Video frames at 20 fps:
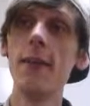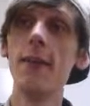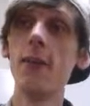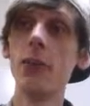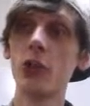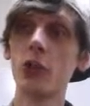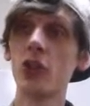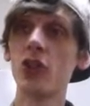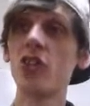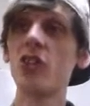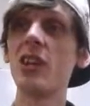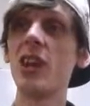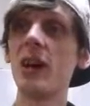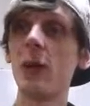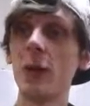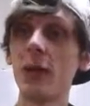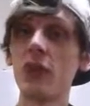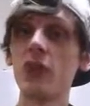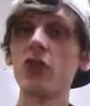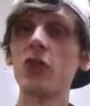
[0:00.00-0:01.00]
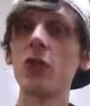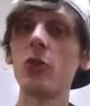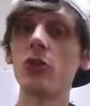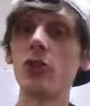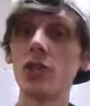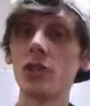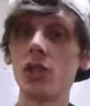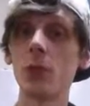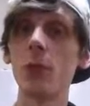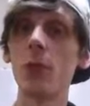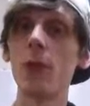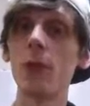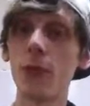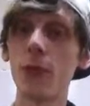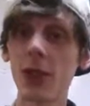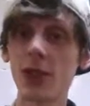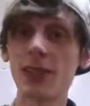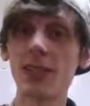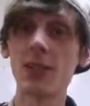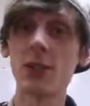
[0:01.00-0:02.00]
They're just now introducing some
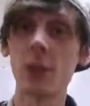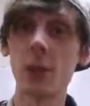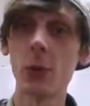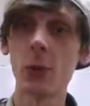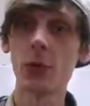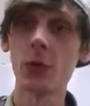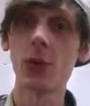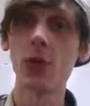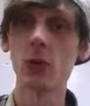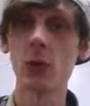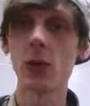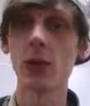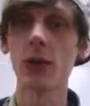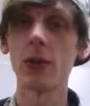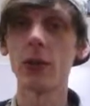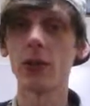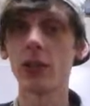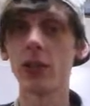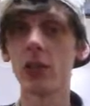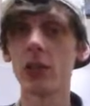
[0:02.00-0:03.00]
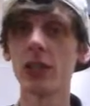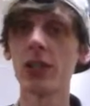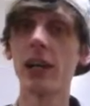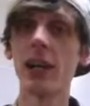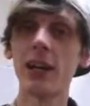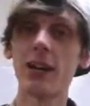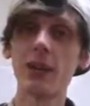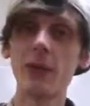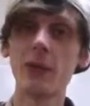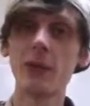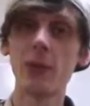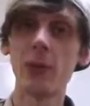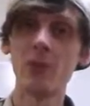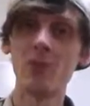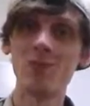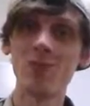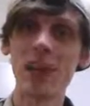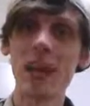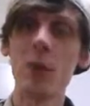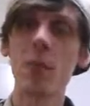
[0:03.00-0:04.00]
fretted notes as well to just kind of
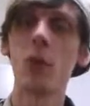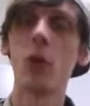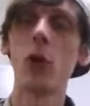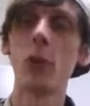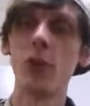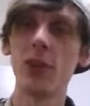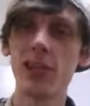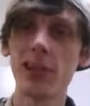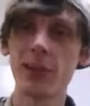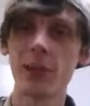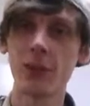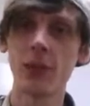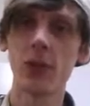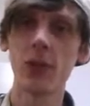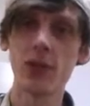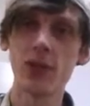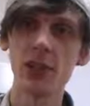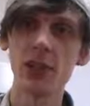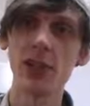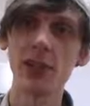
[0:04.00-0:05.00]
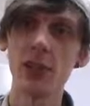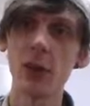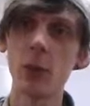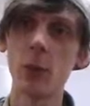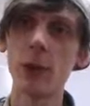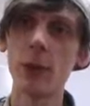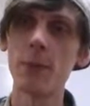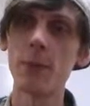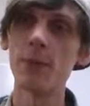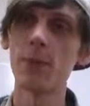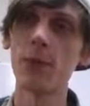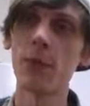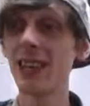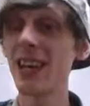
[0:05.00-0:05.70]
amp up the difficulty a little bit.